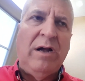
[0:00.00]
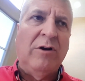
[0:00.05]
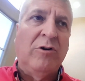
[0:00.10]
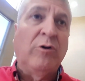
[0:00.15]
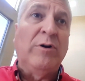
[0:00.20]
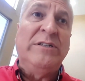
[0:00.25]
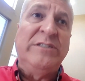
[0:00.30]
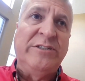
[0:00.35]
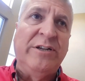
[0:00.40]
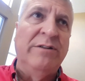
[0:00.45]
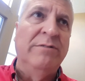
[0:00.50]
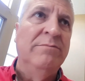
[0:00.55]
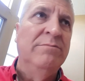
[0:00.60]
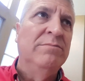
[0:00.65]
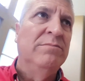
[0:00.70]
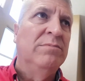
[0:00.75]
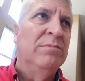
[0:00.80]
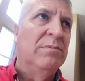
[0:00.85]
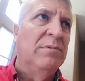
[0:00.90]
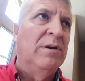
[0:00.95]
Christian
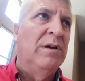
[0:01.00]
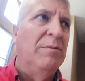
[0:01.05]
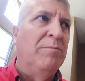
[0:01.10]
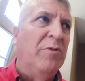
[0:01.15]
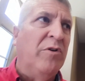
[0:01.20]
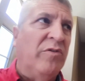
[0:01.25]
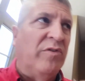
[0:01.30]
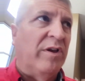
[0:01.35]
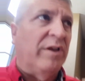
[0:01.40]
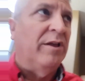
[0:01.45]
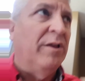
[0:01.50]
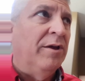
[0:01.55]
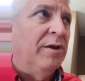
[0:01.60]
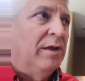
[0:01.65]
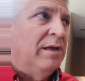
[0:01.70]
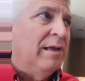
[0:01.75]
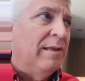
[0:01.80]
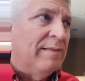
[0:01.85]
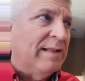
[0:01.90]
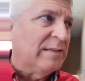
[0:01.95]
music.
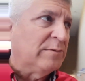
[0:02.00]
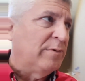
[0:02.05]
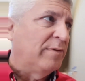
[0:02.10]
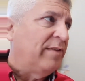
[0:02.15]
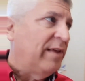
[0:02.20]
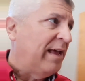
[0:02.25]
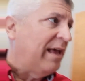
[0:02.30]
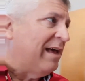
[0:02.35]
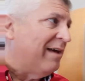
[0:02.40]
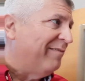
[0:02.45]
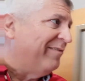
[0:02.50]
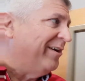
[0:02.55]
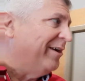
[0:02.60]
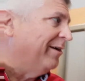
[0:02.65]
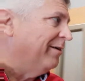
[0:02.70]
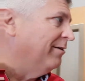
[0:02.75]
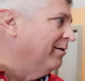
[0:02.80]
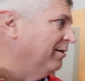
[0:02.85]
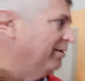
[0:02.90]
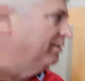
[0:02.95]
That's what they have
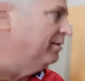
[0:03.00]
here.